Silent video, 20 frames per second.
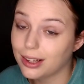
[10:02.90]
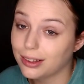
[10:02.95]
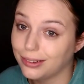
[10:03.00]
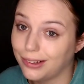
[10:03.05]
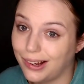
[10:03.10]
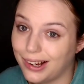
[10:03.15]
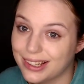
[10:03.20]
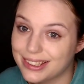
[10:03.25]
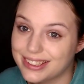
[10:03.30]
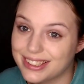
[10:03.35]
I
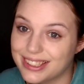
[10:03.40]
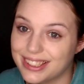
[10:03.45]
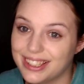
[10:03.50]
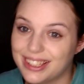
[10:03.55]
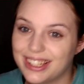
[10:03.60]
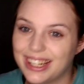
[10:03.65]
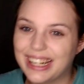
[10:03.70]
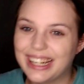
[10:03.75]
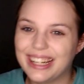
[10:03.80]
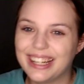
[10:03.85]
lost
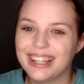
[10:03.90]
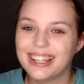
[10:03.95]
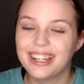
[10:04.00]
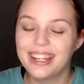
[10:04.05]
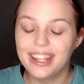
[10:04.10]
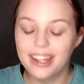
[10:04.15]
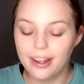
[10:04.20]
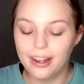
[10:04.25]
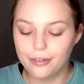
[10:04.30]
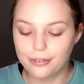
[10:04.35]
it.
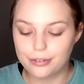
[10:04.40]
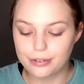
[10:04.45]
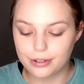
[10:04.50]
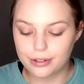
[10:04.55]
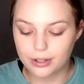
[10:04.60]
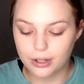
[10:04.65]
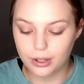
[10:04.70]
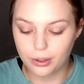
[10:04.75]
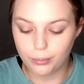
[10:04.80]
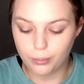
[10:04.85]

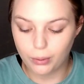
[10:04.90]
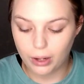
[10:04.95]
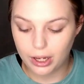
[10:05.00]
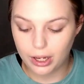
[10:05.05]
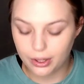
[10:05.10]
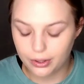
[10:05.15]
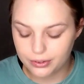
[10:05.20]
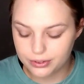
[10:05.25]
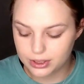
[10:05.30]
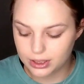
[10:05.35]
for a
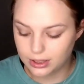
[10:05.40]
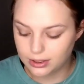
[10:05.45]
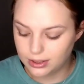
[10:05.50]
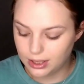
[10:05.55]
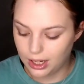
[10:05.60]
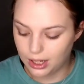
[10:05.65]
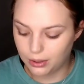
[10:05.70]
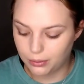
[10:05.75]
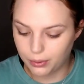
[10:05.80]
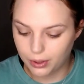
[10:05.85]
while. I was like,
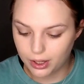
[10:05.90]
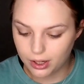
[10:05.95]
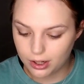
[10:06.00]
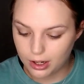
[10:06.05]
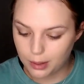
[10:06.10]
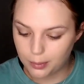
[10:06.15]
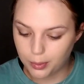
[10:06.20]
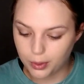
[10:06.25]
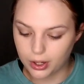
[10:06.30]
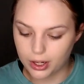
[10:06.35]
dang, where
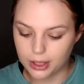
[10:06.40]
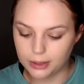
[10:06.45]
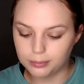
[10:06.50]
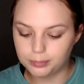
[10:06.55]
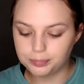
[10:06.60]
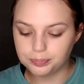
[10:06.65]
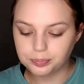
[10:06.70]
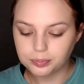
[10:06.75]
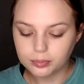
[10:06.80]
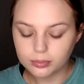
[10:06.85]
did I put it?
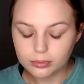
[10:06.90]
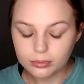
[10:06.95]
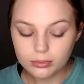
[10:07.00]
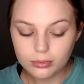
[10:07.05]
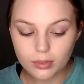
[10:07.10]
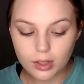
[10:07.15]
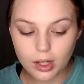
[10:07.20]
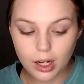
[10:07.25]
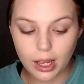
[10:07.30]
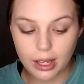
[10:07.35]

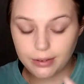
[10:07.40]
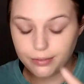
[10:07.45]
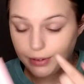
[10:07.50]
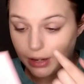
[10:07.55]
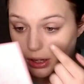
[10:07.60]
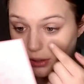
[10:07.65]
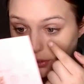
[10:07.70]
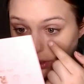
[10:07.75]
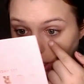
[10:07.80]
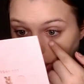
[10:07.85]
I
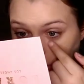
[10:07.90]
found